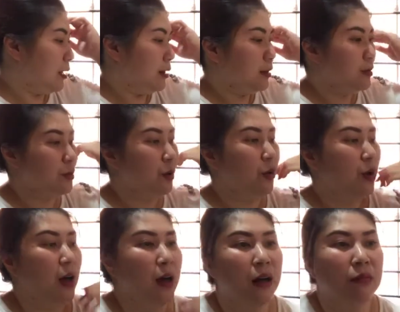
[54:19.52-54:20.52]
So
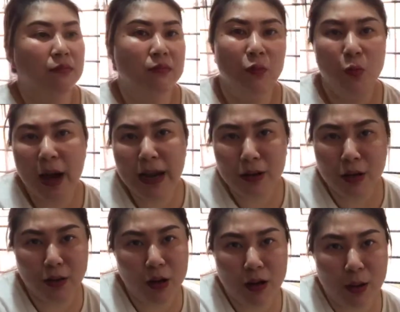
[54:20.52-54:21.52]
why
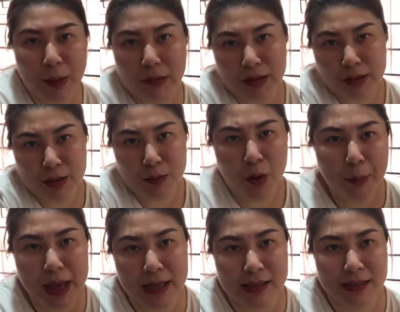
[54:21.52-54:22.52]
not talk about the
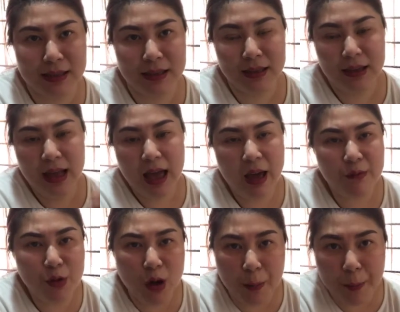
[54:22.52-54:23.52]
Thermomix?
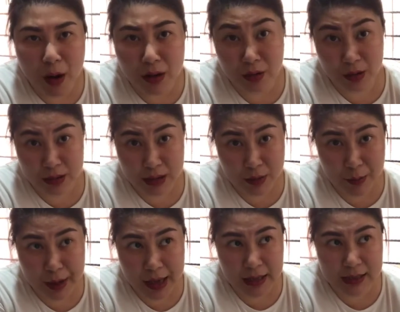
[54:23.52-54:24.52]
Have you all bought your
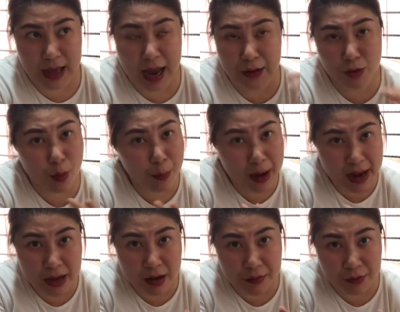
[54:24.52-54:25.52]
Thermomix? I know
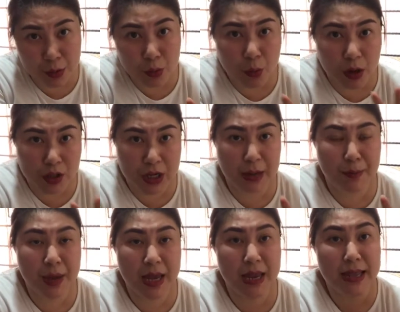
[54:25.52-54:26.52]
many of you watching
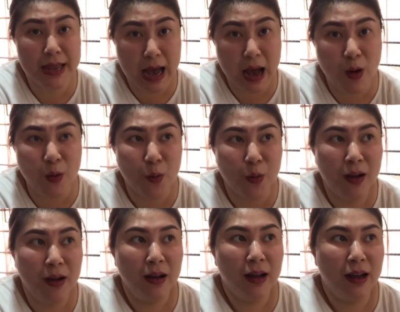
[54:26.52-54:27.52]
me now
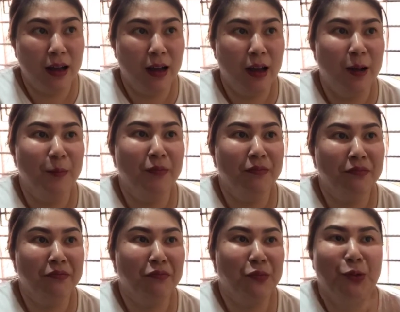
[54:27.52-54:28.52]

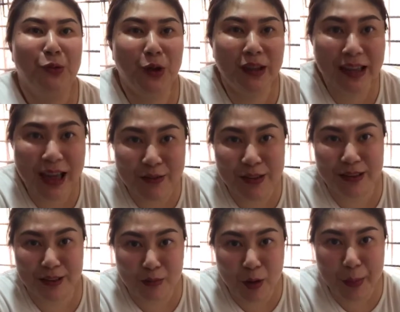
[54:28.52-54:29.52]
do not have a
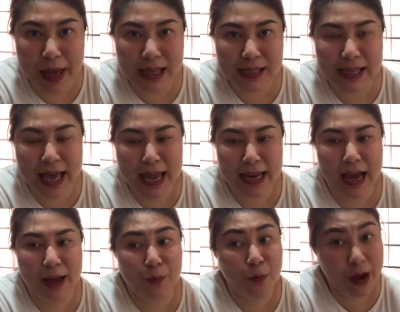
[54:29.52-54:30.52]
Thermomix, and
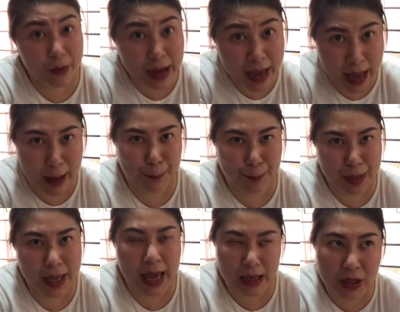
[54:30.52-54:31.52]
I'm very
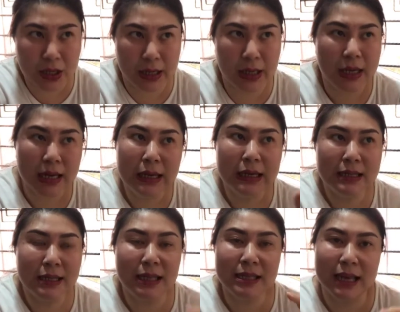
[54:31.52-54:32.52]
happy actually.
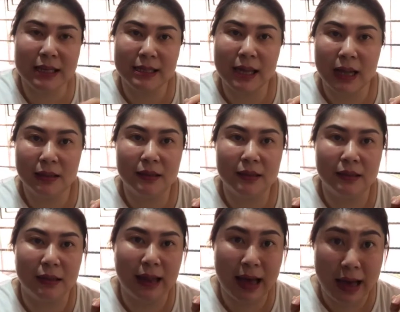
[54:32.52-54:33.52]
Since I started
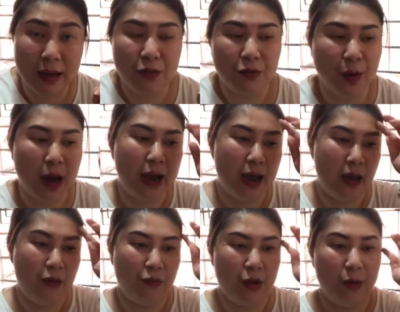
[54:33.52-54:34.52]
the live, I
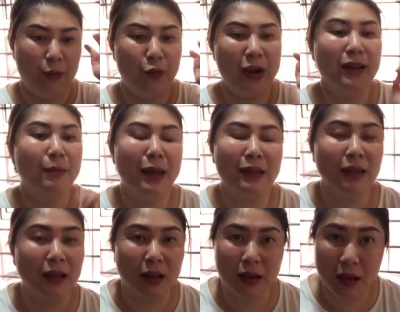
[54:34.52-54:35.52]
have recommended
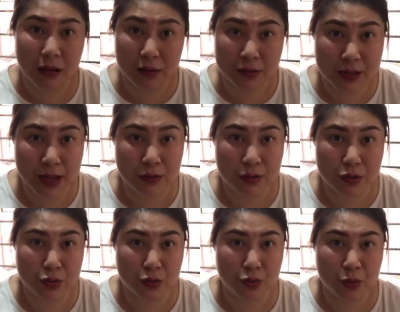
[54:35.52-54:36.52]
a lot of sales
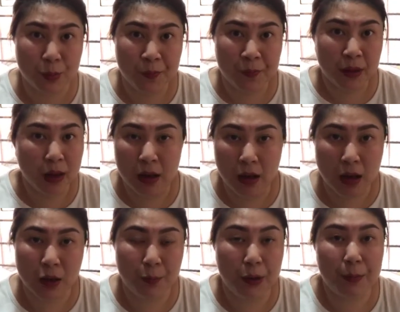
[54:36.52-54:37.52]
to a
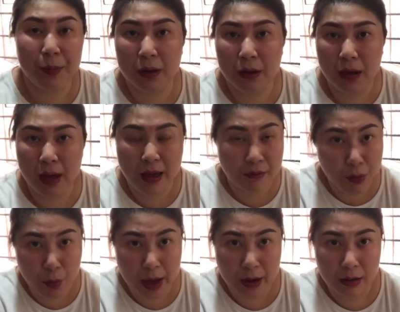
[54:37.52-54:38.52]
lot of people
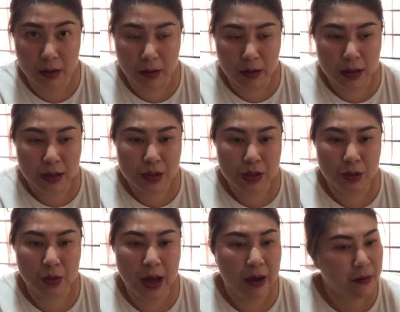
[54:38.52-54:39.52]
everywhere.
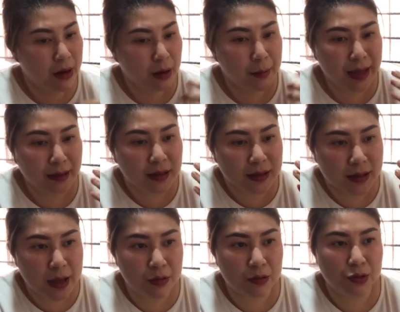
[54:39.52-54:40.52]
So I recommended
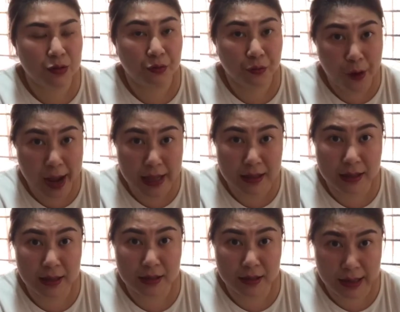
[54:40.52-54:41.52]
sales to friends
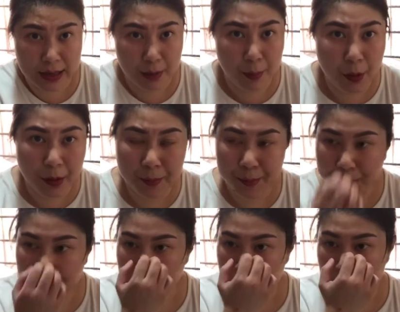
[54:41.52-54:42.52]
in Singapore.
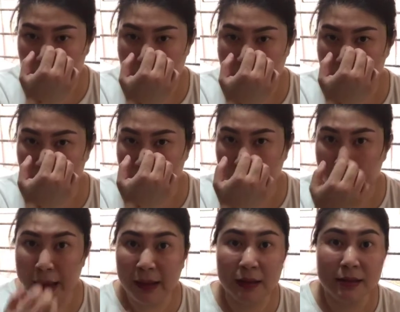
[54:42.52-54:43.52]
I
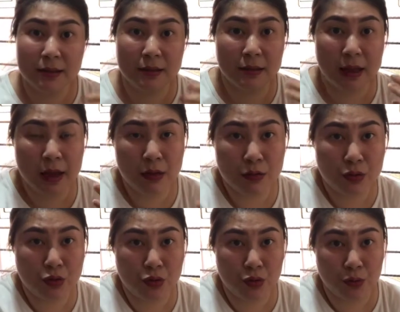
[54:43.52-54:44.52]
recommended
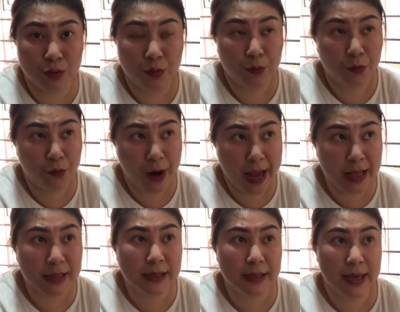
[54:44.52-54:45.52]
sales to
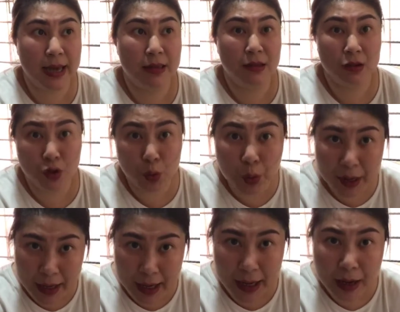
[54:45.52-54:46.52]
friends in the
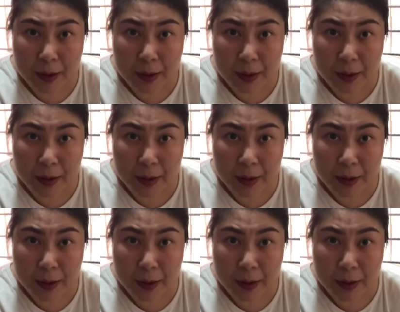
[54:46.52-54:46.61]
UK